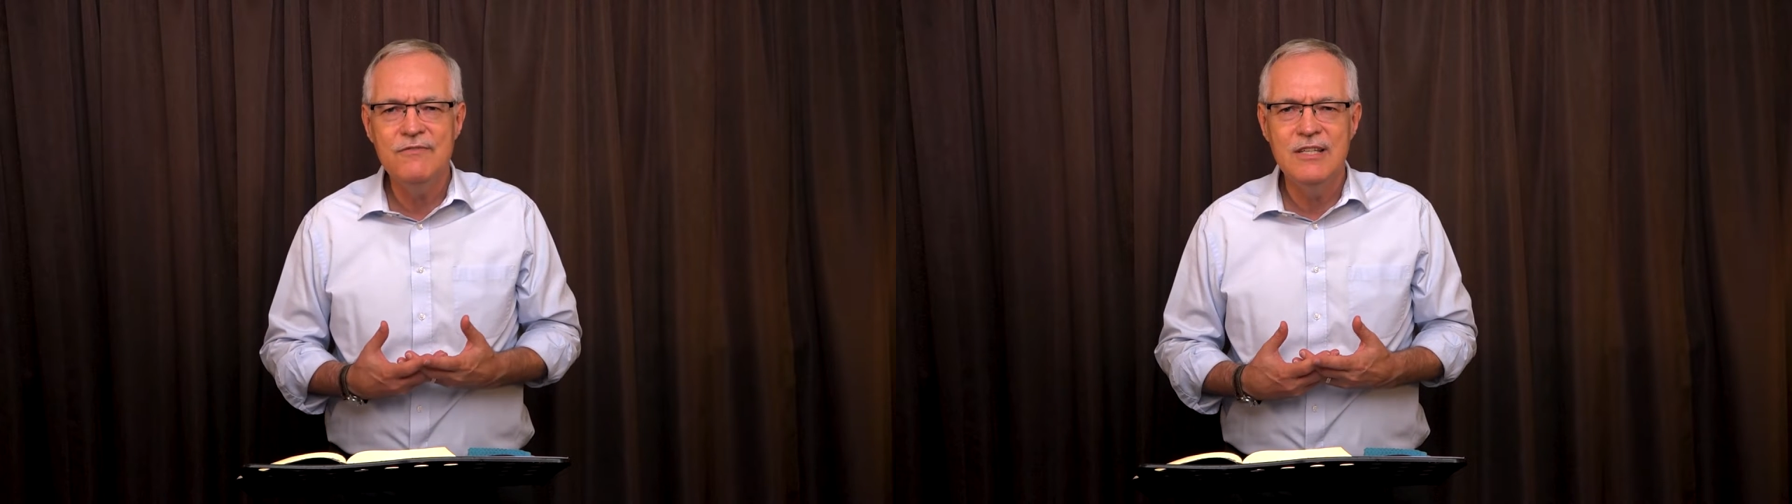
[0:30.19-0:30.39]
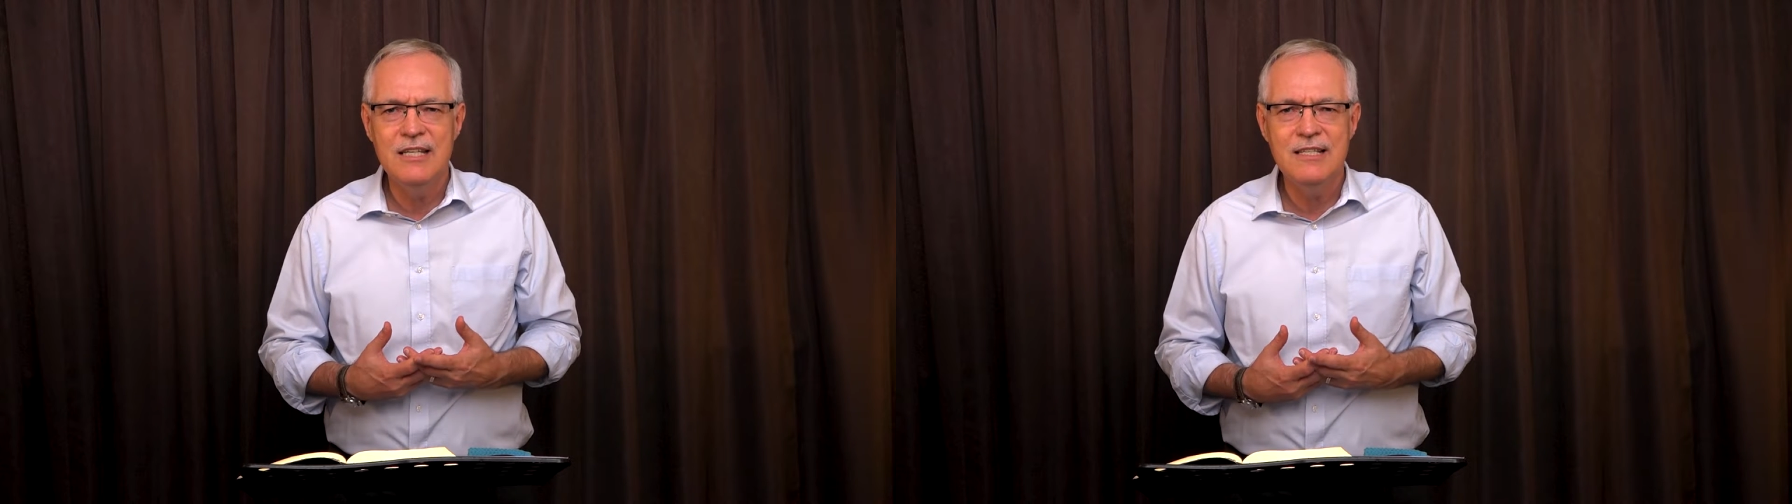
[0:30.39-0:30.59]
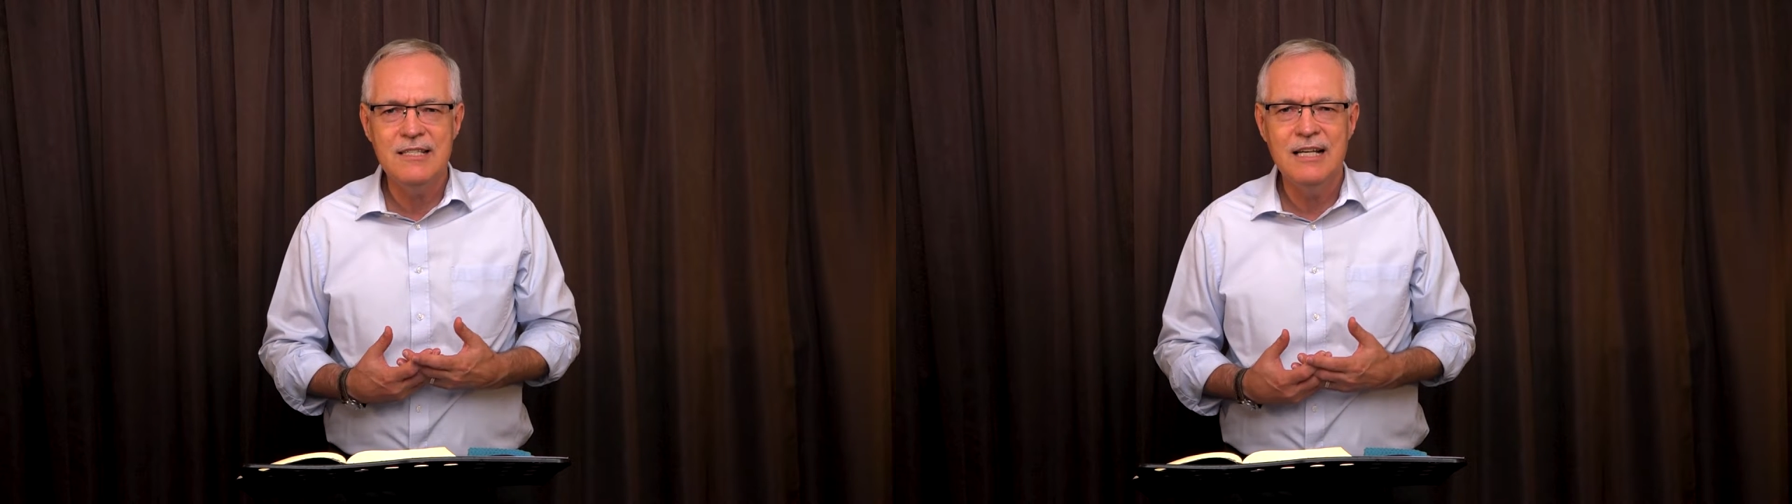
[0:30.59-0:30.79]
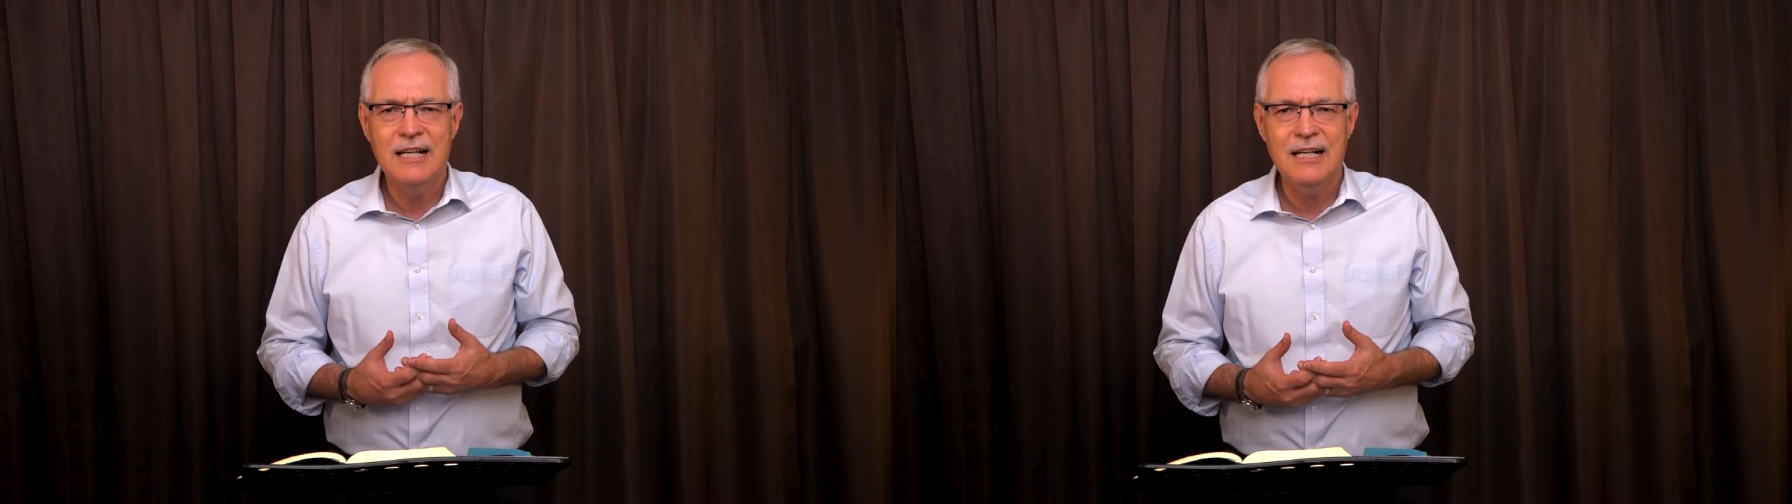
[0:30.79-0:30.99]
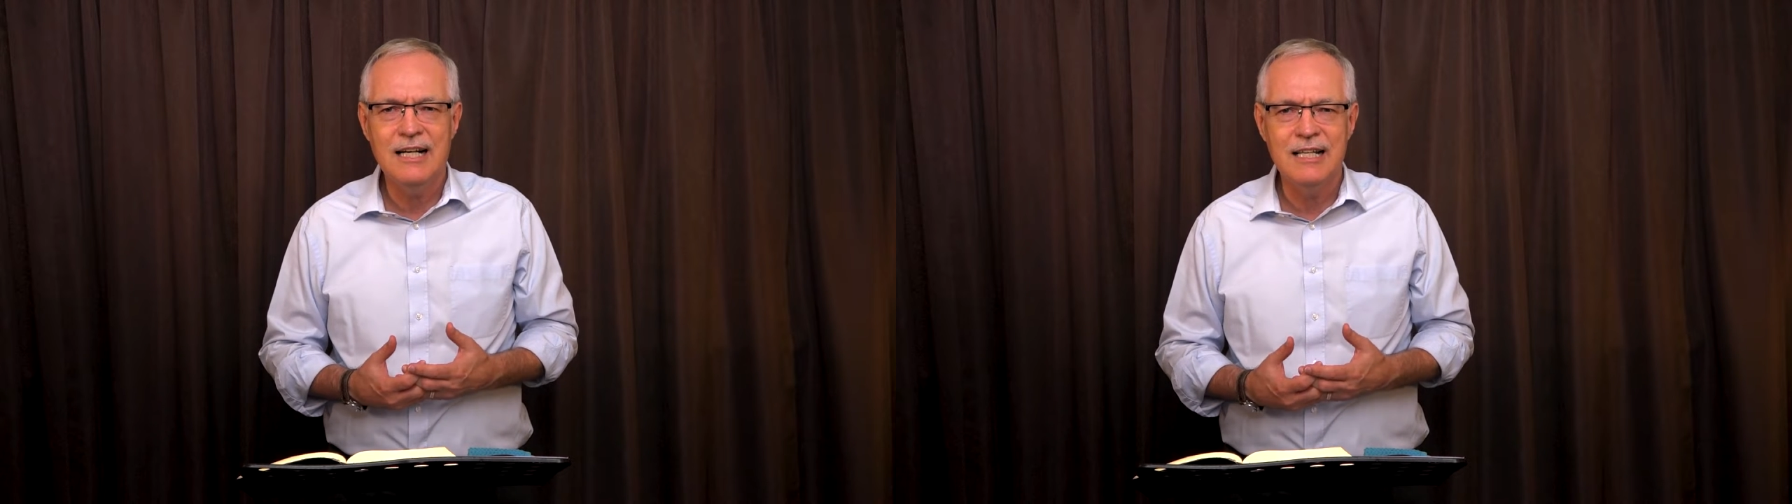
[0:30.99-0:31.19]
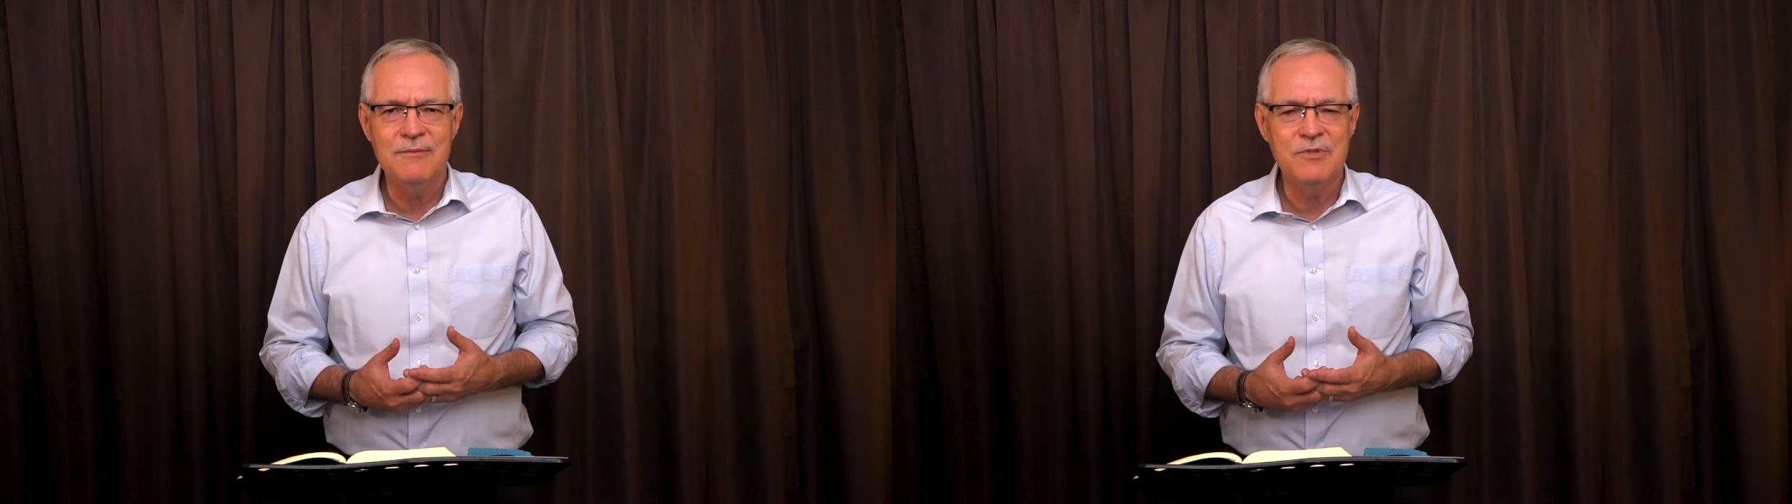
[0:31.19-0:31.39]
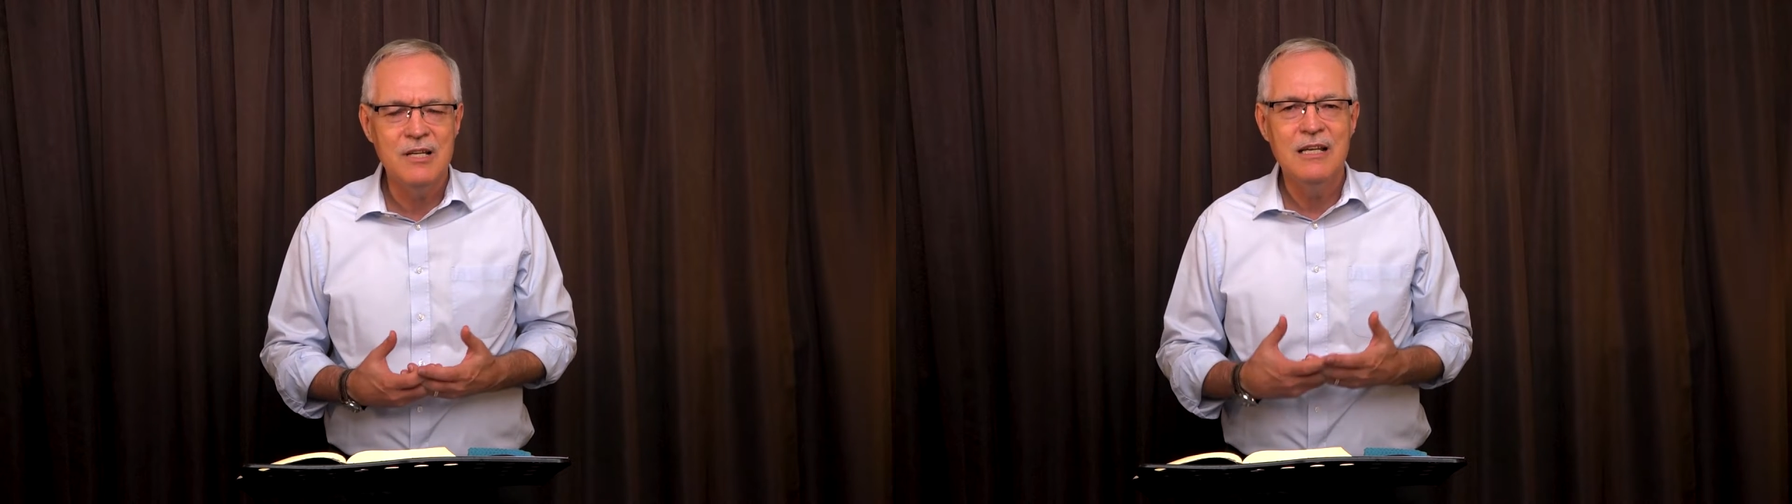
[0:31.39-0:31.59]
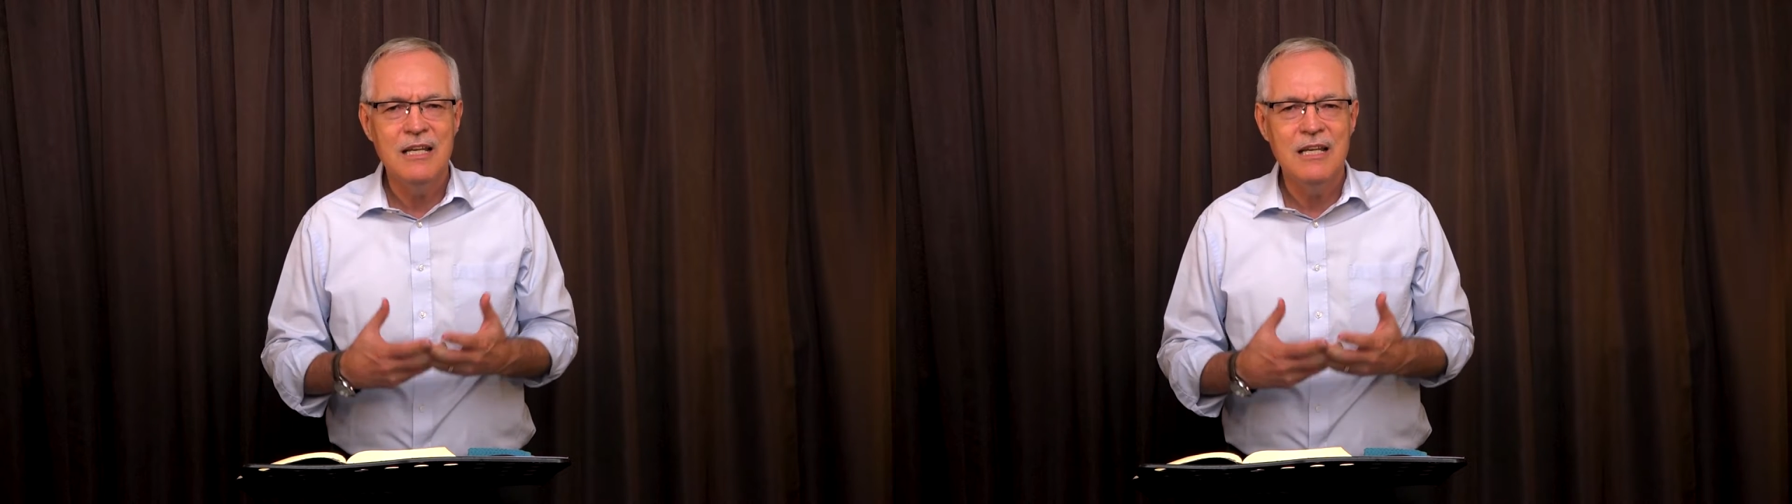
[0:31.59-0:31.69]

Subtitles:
of these items,